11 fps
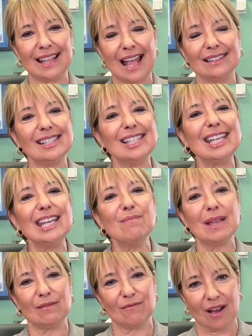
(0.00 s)
that team
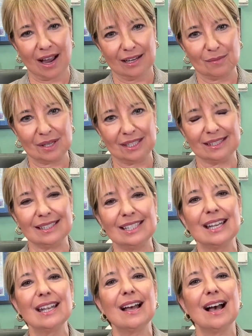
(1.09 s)
environment
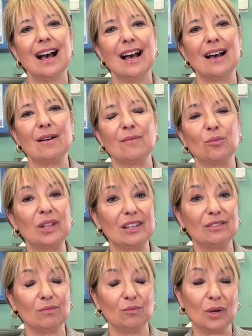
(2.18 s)

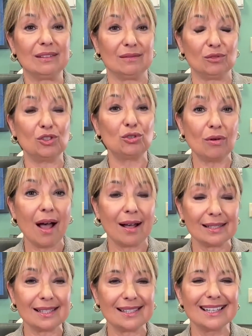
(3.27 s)
with
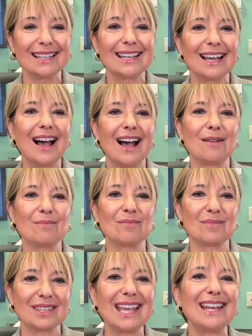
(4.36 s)
trust,
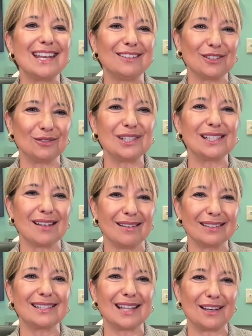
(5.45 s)
getting the
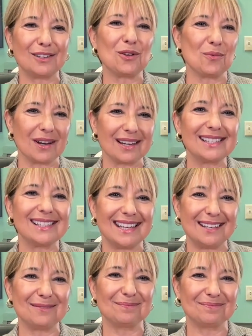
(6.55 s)
results that you want to see.